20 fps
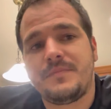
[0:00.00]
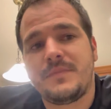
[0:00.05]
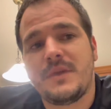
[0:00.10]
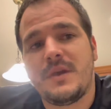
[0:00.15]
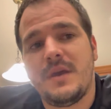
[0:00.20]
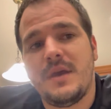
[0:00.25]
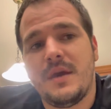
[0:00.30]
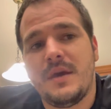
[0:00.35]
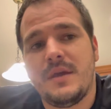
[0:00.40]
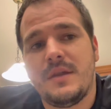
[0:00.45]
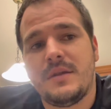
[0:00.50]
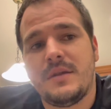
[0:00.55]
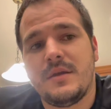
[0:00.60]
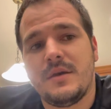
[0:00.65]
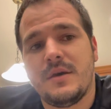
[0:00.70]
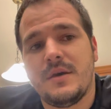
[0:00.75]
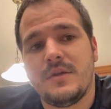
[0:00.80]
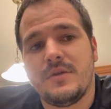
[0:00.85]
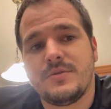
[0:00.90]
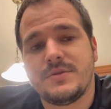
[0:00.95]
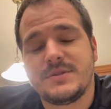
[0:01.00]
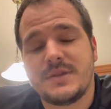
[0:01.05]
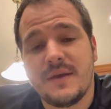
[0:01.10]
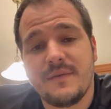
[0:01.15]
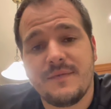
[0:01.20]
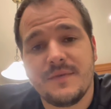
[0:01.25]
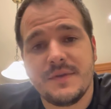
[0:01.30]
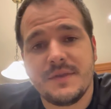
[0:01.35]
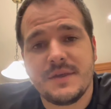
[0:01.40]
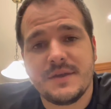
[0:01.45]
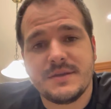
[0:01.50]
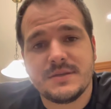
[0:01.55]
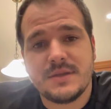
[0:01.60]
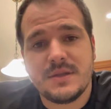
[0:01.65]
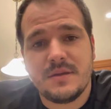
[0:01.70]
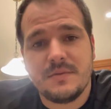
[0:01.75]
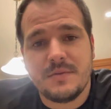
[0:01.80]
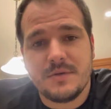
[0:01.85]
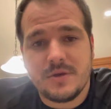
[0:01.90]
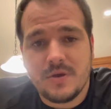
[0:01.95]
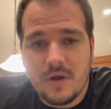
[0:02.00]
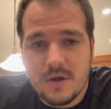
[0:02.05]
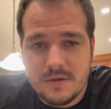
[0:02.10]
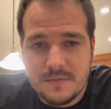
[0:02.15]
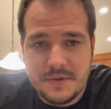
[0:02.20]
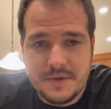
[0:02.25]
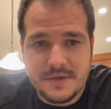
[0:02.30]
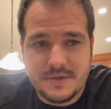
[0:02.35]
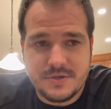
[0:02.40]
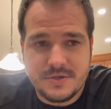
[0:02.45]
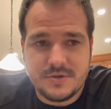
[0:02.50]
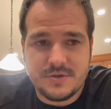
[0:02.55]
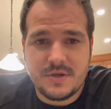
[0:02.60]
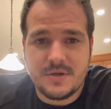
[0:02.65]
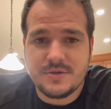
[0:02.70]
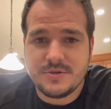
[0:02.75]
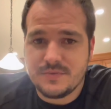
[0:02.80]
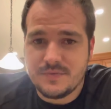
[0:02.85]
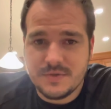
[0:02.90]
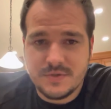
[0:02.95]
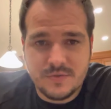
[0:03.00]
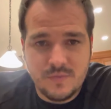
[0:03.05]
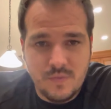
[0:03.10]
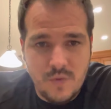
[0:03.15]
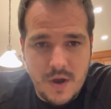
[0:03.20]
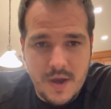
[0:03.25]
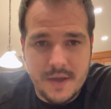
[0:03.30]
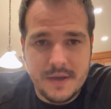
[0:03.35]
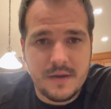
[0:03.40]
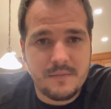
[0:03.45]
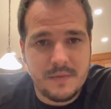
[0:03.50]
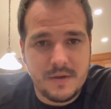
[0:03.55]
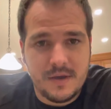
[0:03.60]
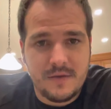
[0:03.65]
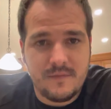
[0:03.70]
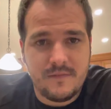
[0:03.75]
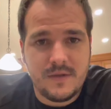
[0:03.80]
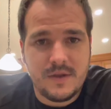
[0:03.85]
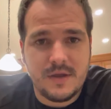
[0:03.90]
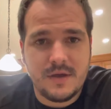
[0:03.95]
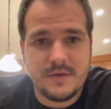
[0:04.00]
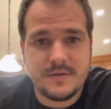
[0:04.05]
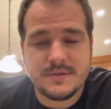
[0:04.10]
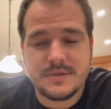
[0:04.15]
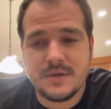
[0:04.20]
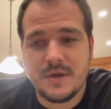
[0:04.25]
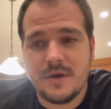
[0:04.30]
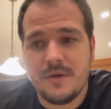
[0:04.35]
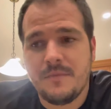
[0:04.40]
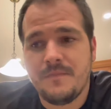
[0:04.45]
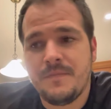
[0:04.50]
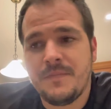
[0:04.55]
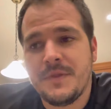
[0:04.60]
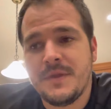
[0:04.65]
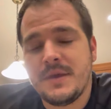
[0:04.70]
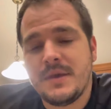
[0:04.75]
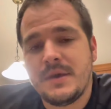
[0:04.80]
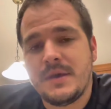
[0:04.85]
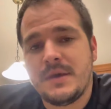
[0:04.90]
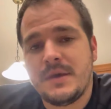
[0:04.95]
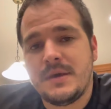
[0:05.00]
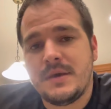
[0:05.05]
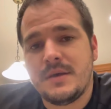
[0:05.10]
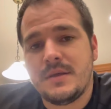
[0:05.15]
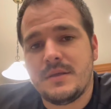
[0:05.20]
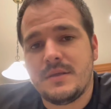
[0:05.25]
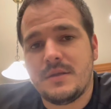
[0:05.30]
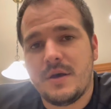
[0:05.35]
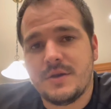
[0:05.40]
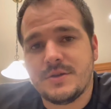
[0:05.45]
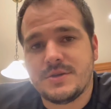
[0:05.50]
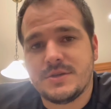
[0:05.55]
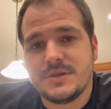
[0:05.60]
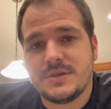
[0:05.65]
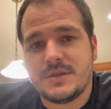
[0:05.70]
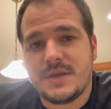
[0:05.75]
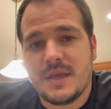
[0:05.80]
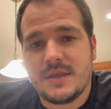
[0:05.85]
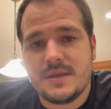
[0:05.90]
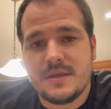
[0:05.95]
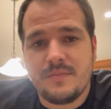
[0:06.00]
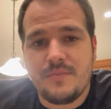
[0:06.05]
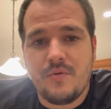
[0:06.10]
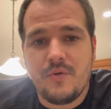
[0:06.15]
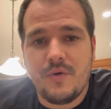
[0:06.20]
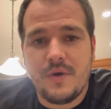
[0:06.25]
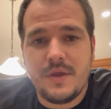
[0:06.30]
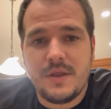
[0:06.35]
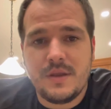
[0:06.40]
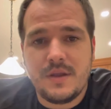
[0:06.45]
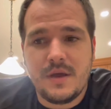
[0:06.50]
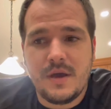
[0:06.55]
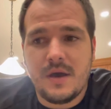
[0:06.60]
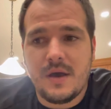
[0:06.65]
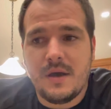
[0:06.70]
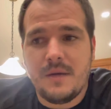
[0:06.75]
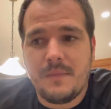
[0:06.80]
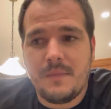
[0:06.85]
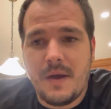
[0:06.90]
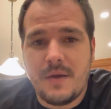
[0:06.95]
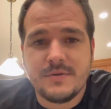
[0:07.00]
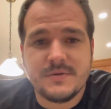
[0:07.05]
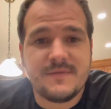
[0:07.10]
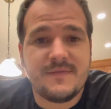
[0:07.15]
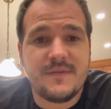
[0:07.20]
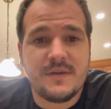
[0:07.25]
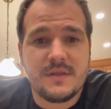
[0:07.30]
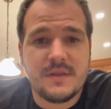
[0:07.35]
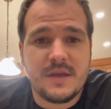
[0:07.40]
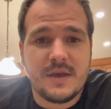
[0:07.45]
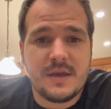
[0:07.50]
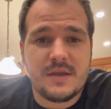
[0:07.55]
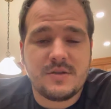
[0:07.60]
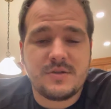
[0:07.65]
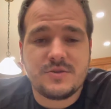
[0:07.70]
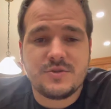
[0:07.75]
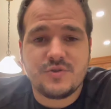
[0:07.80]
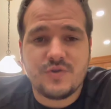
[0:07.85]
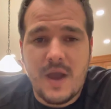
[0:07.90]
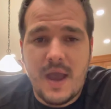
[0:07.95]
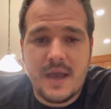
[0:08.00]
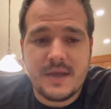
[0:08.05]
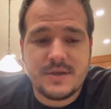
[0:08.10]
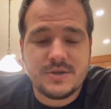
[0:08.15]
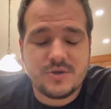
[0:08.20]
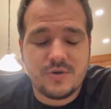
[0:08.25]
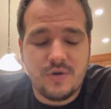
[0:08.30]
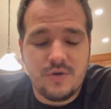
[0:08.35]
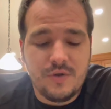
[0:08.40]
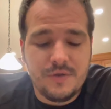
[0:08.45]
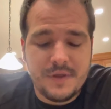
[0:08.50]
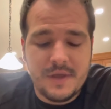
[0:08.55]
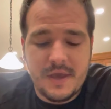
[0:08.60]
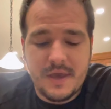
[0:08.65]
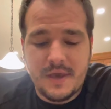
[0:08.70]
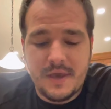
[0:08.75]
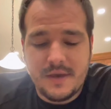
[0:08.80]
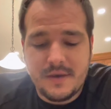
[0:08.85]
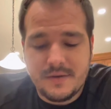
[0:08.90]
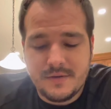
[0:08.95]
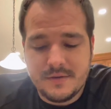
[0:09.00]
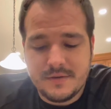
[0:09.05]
There's definitely things that need to be talked about yesterday, and there's a reason why I didn't make a video. So I'll just get to the point. I was feeling like trash all day.